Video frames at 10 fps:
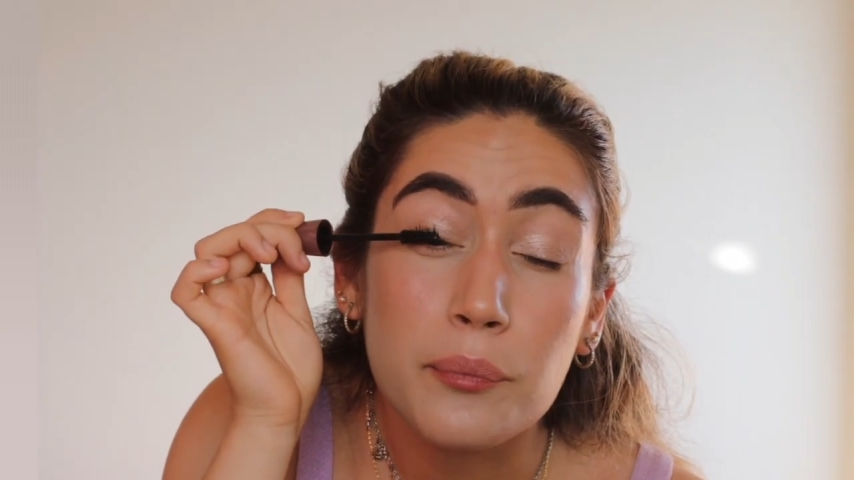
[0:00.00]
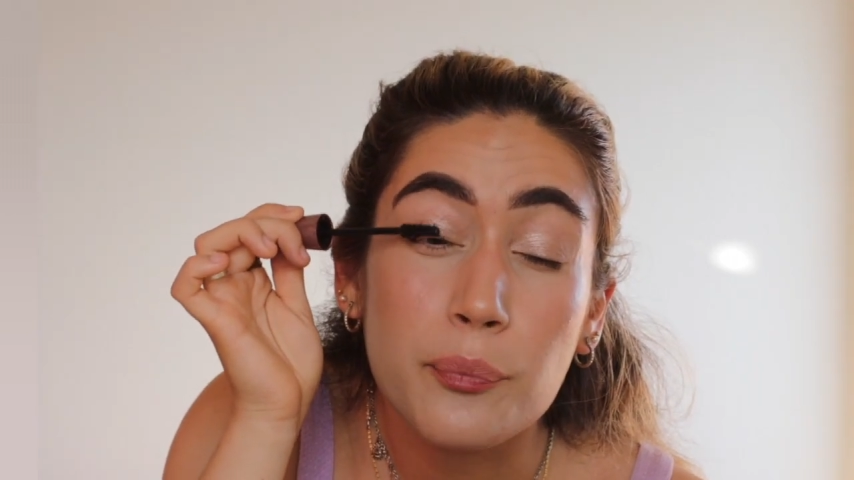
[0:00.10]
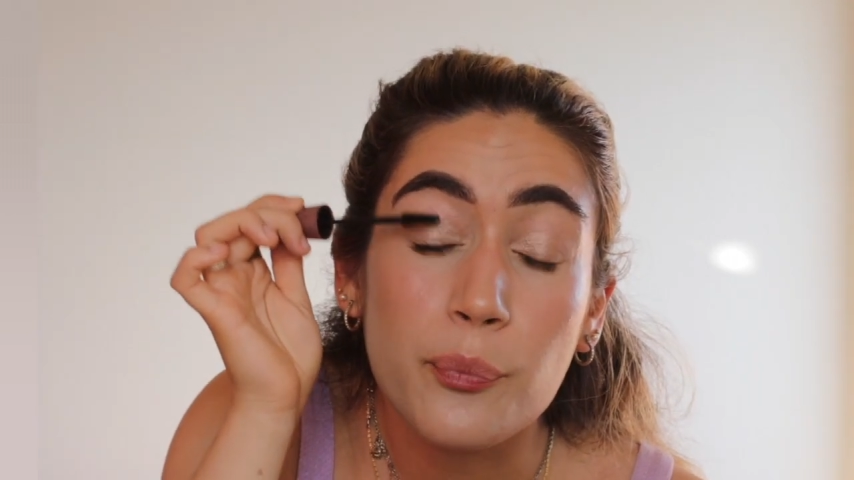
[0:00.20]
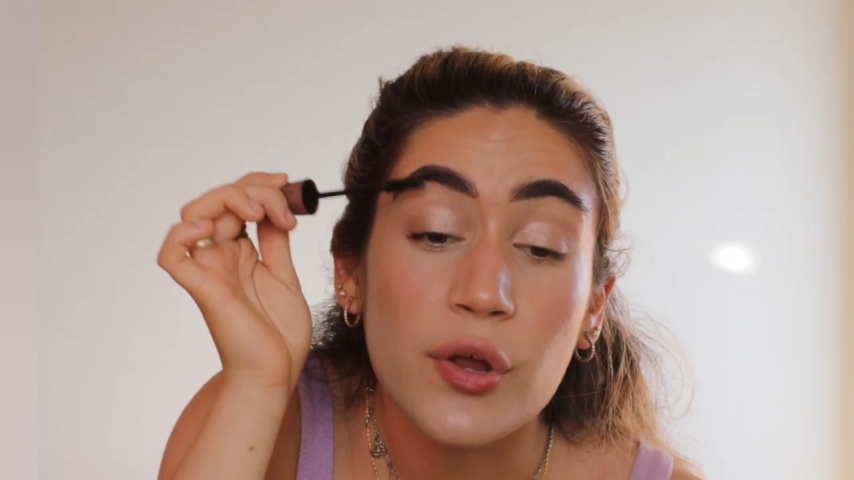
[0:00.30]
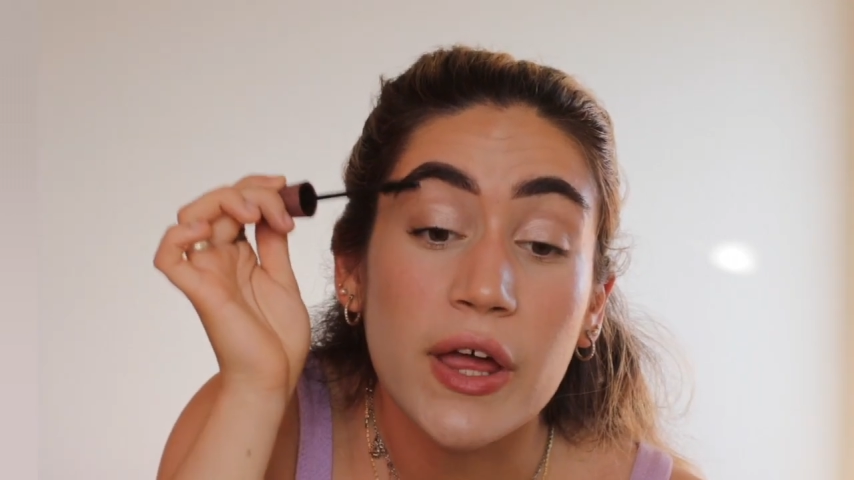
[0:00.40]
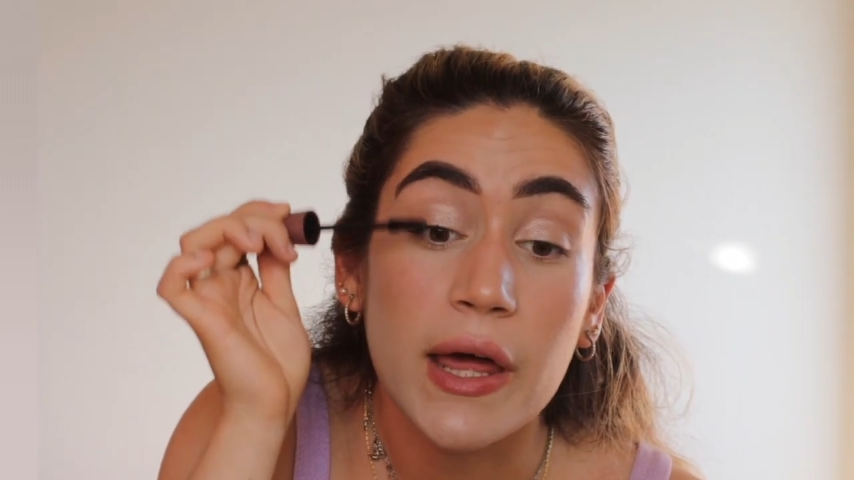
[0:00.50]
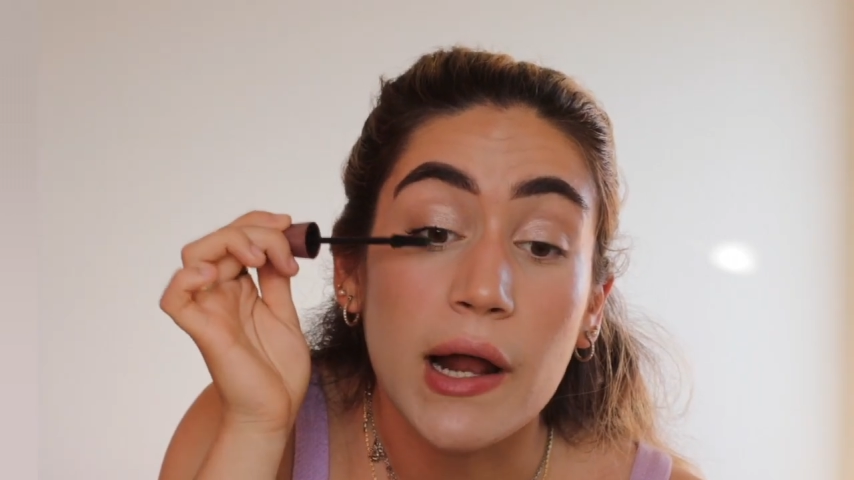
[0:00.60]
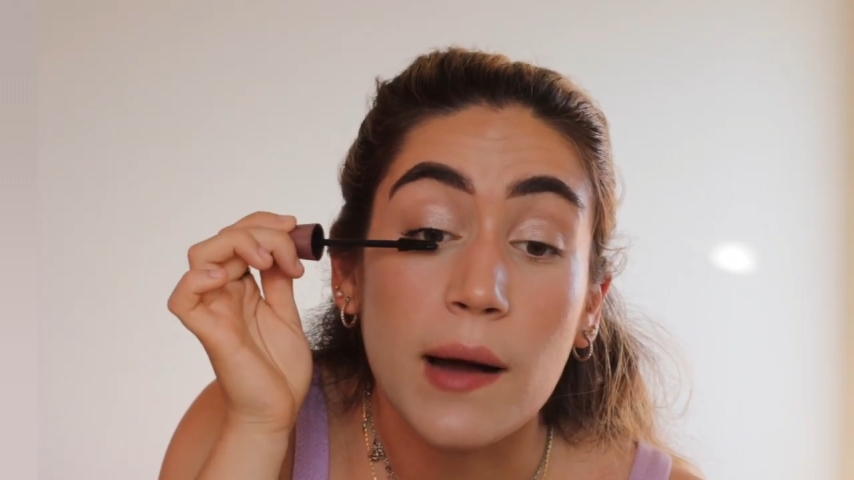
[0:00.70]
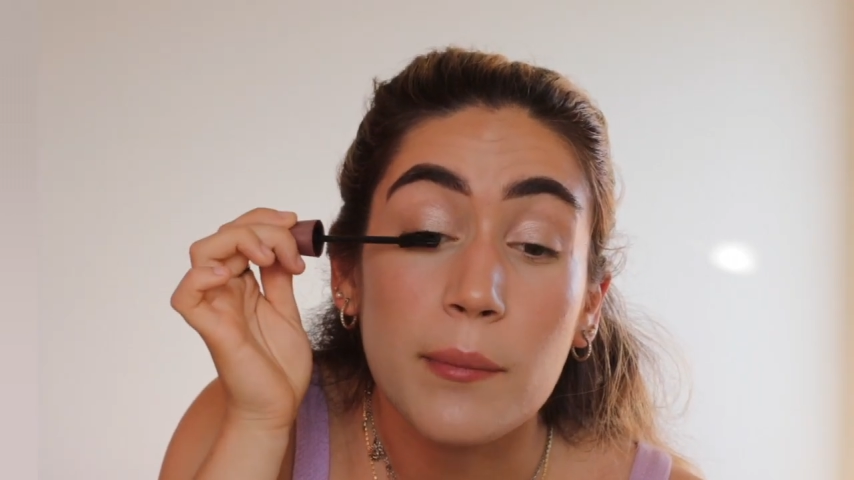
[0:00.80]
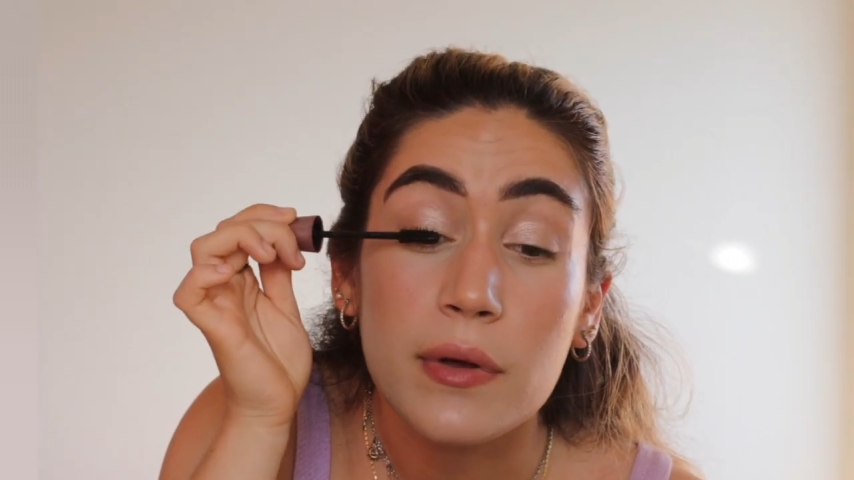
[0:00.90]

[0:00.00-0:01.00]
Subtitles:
bring it up.